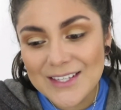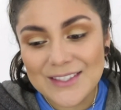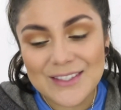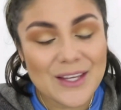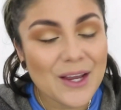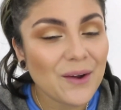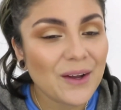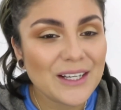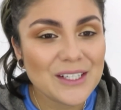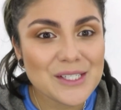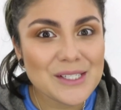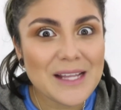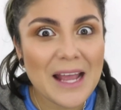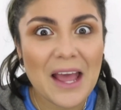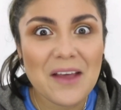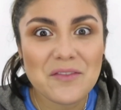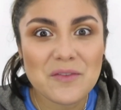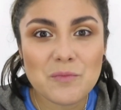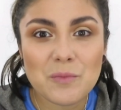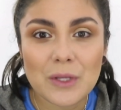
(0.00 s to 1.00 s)
So I just
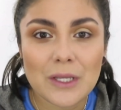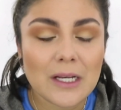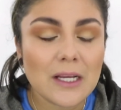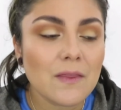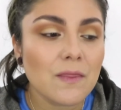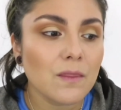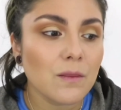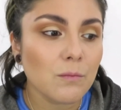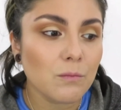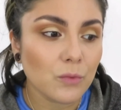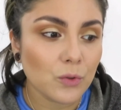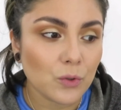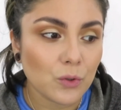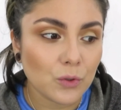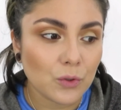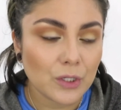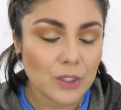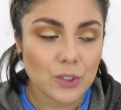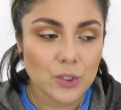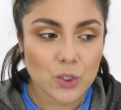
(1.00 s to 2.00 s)
haven't been in the
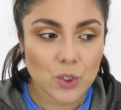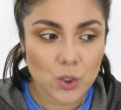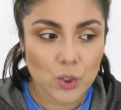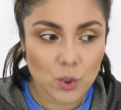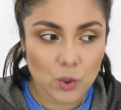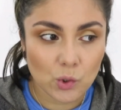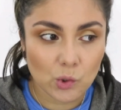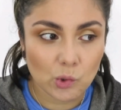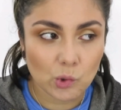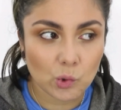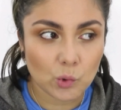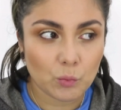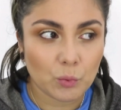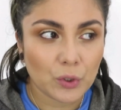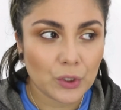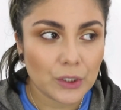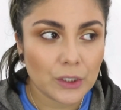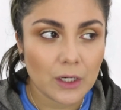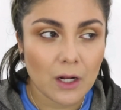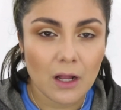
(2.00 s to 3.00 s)
mood to
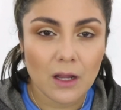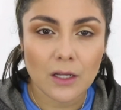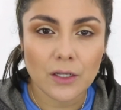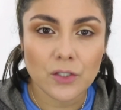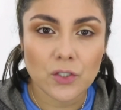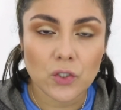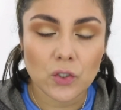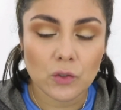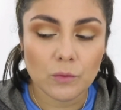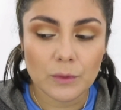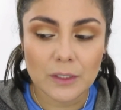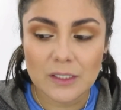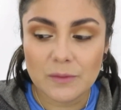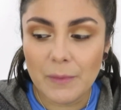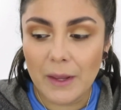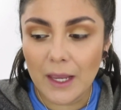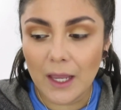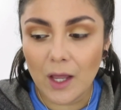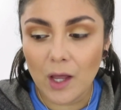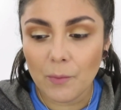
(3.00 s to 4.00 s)
put on too much
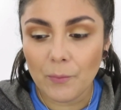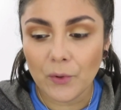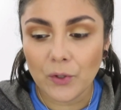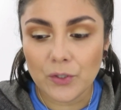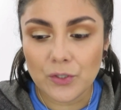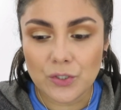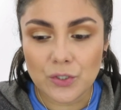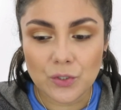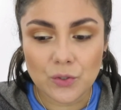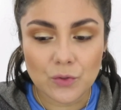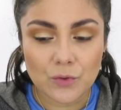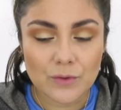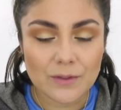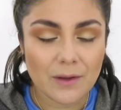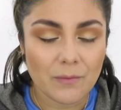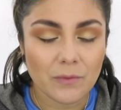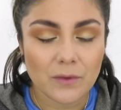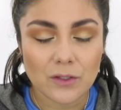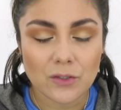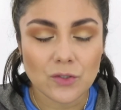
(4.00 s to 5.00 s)
makeup or do
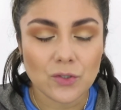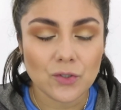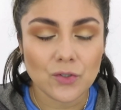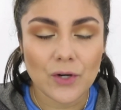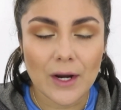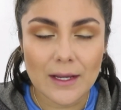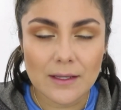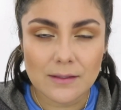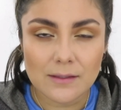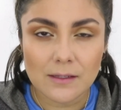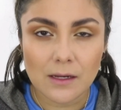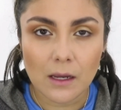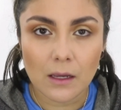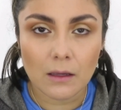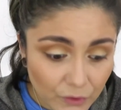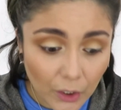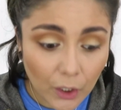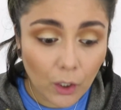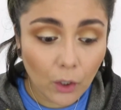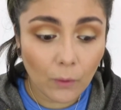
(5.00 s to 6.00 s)
something too drastic.
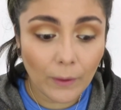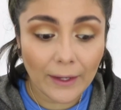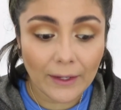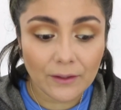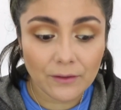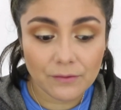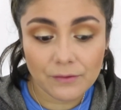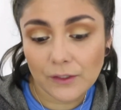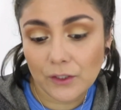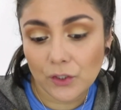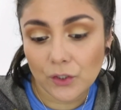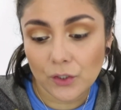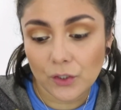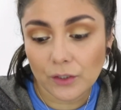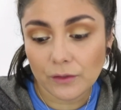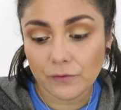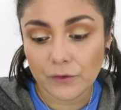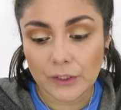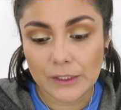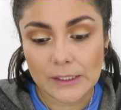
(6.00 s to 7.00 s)
So I
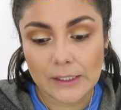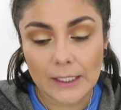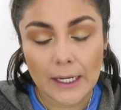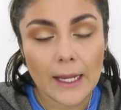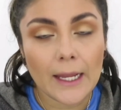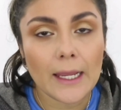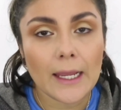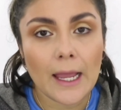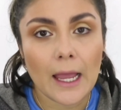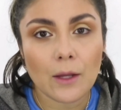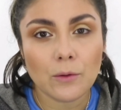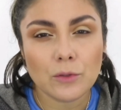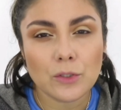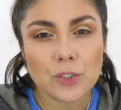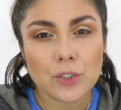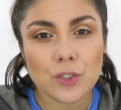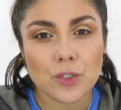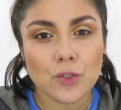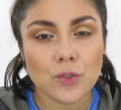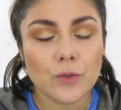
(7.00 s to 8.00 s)
figured for today I would
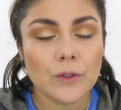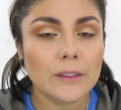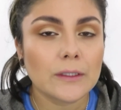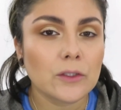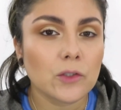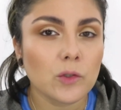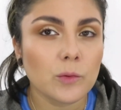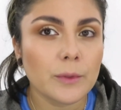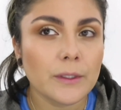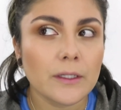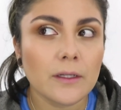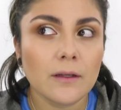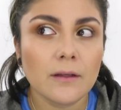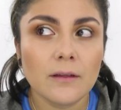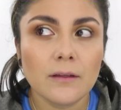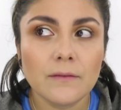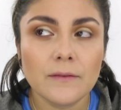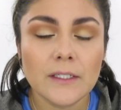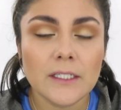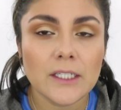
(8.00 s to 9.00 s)
do a little bit
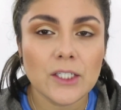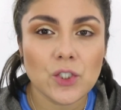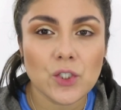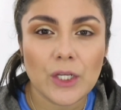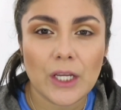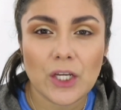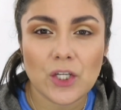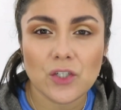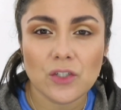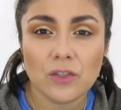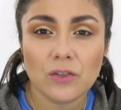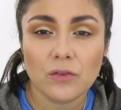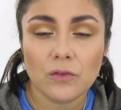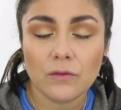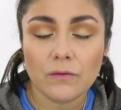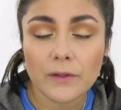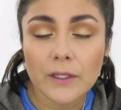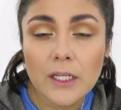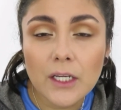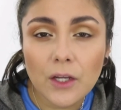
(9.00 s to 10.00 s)
of an educational
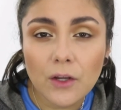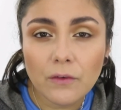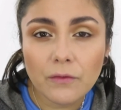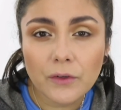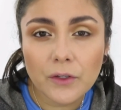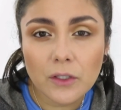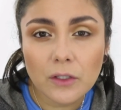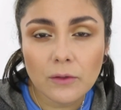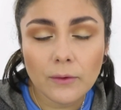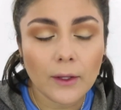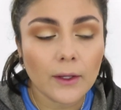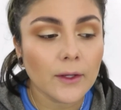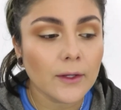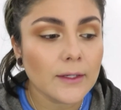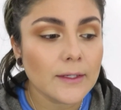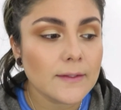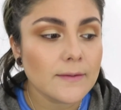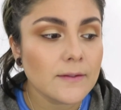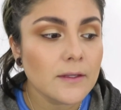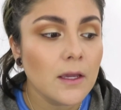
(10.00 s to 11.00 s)
video for you
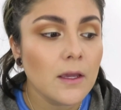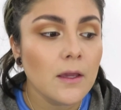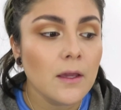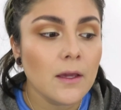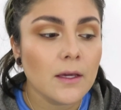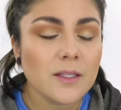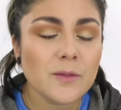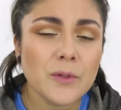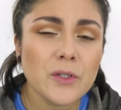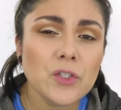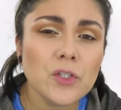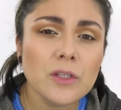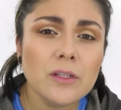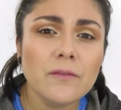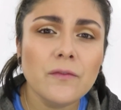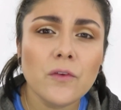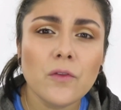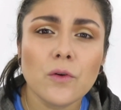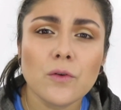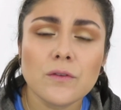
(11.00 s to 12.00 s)
guys, especially
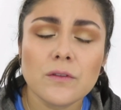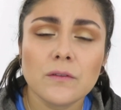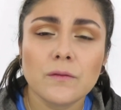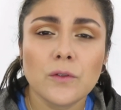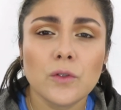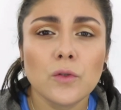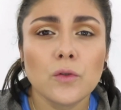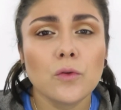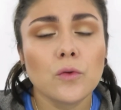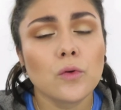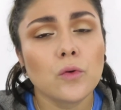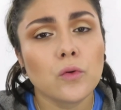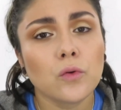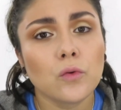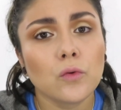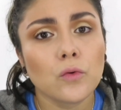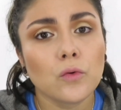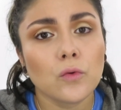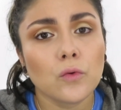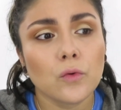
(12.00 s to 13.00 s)
for those of you
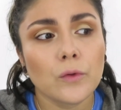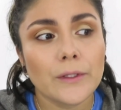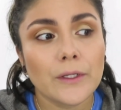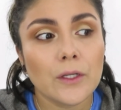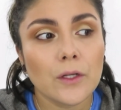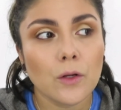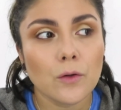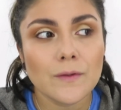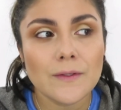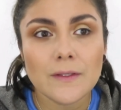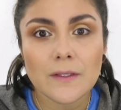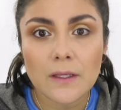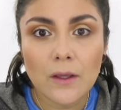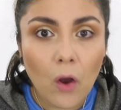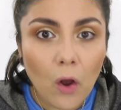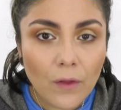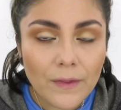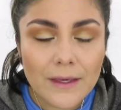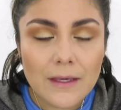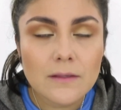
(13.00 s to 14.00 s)
who, you know, see
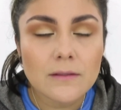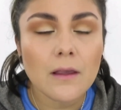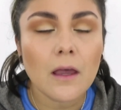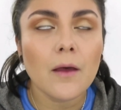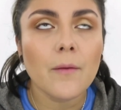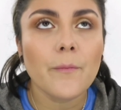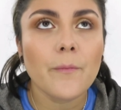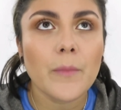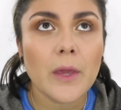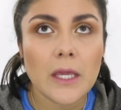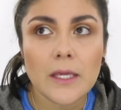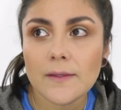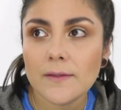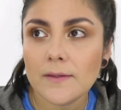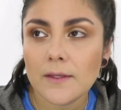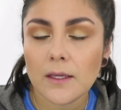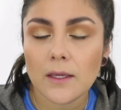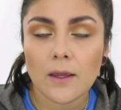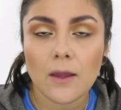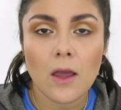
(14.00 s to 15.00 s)
all these
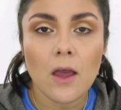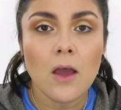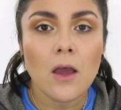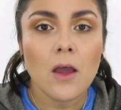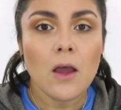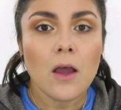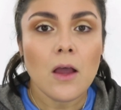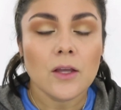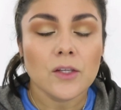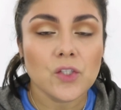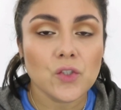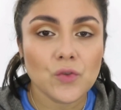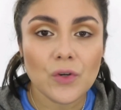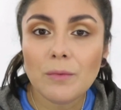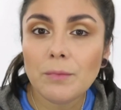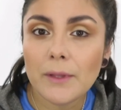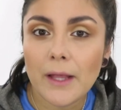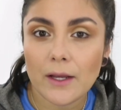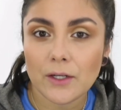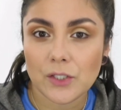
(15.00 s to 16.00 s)
amazing
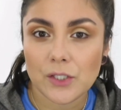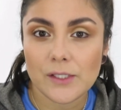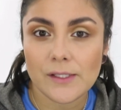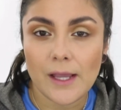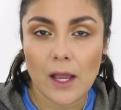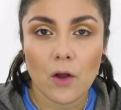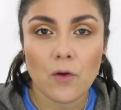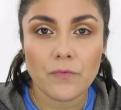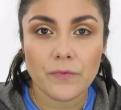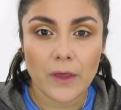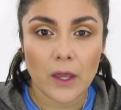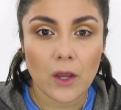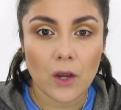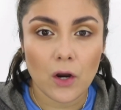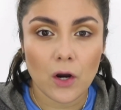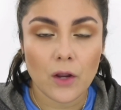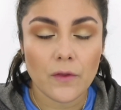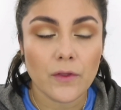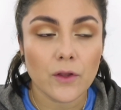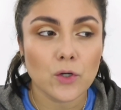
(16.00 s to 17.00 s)
strip lashes out
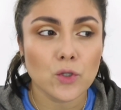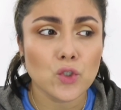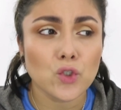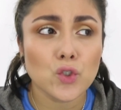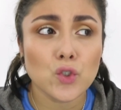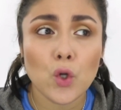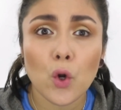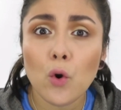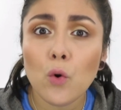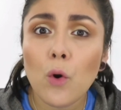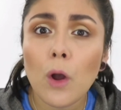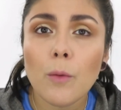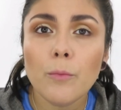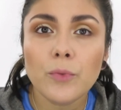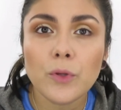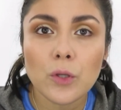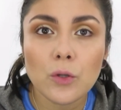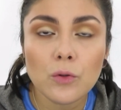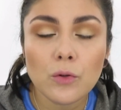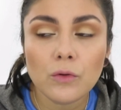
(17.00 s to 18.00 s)
there that are so
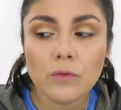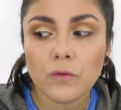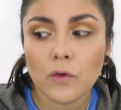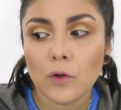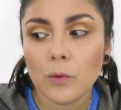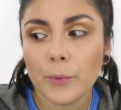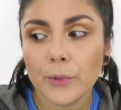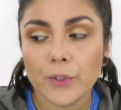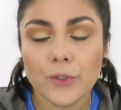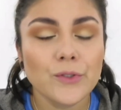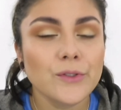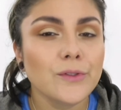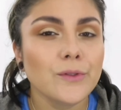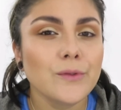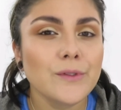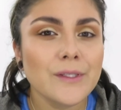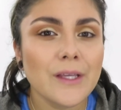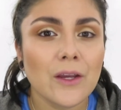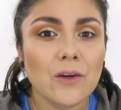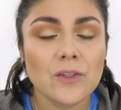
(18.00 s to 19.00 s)
beautiful, but you're so
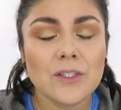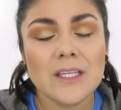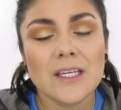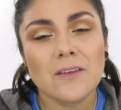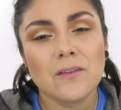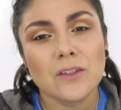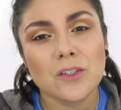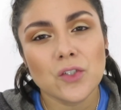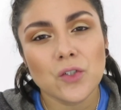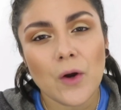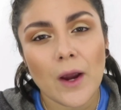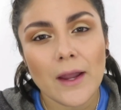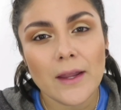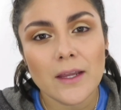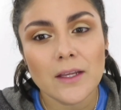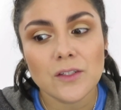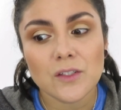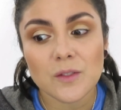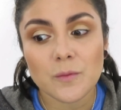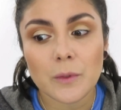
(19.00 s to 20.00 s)
scared to even try
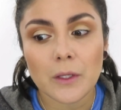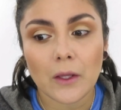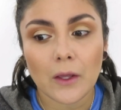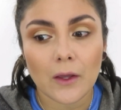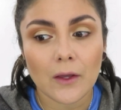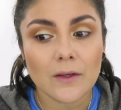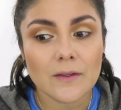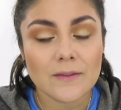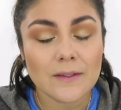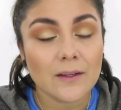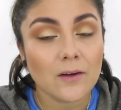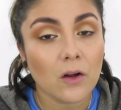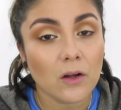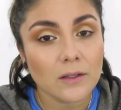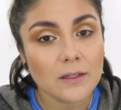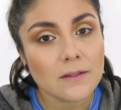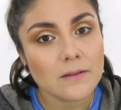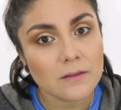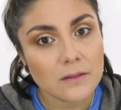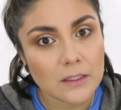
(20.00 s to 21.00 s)
it just because it
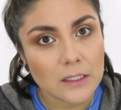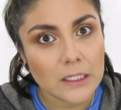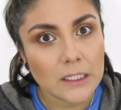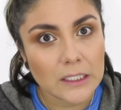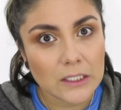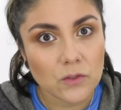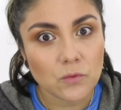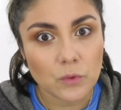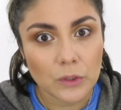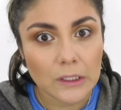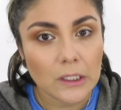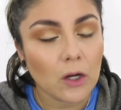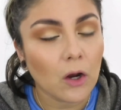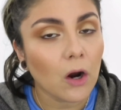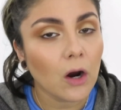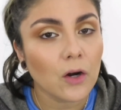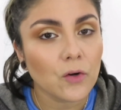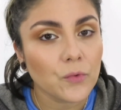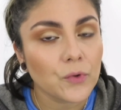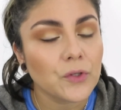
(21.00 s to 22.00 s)
honestly is really
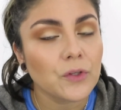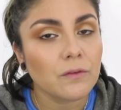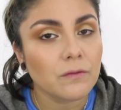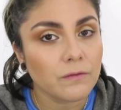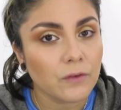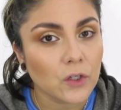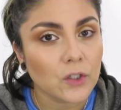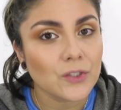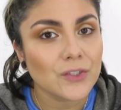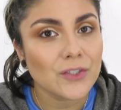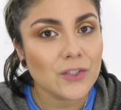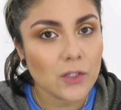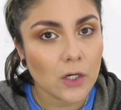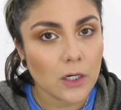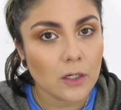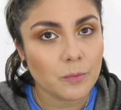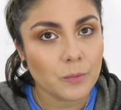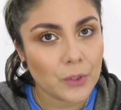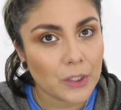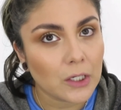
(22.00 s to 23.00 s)
hard when you first
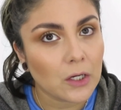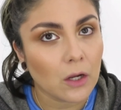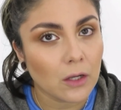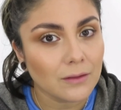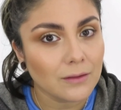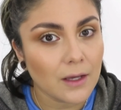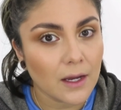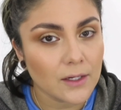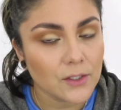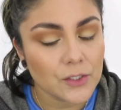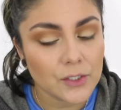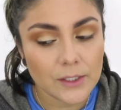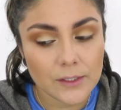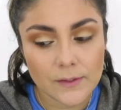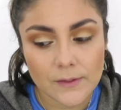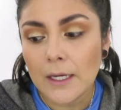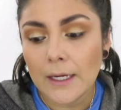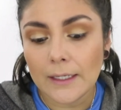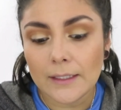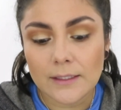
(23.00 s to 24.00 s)
start putting on
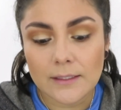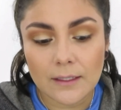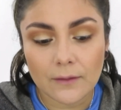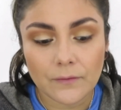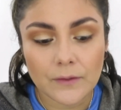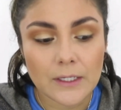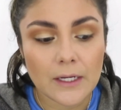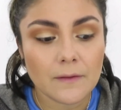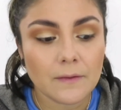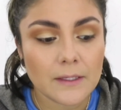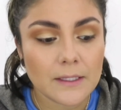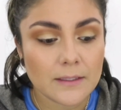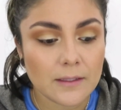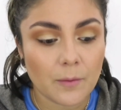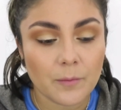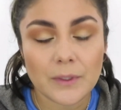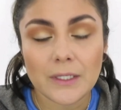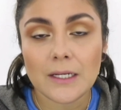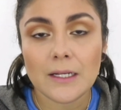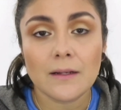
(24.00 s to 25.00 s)
lashes. It's definitely
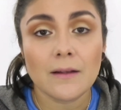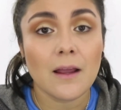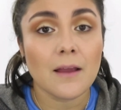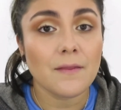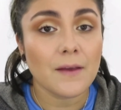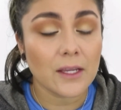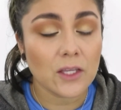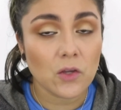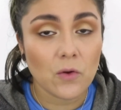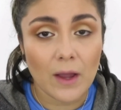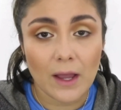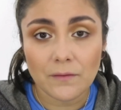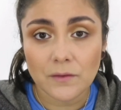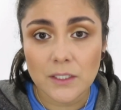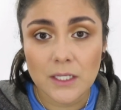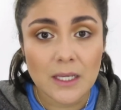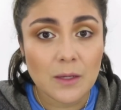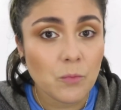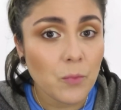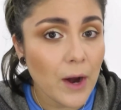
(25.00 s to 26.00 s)
something that you have
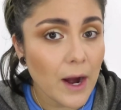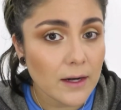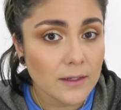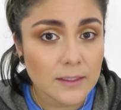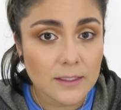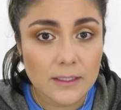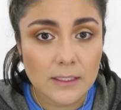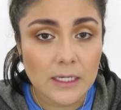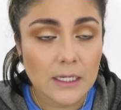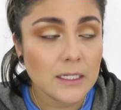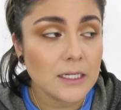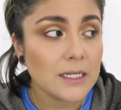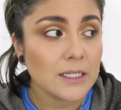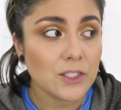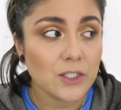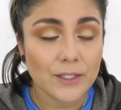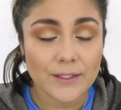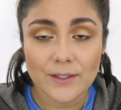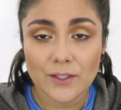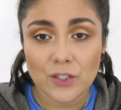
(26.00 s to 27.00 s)
to keep practicing. It
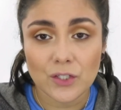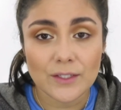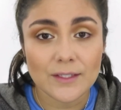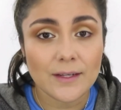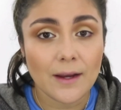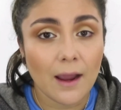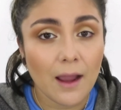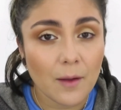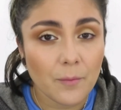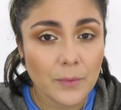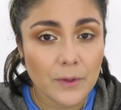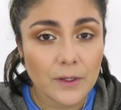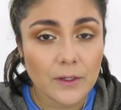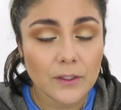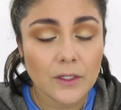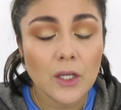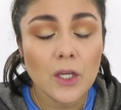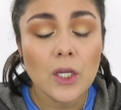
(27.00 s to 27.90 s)
doesn't just happen.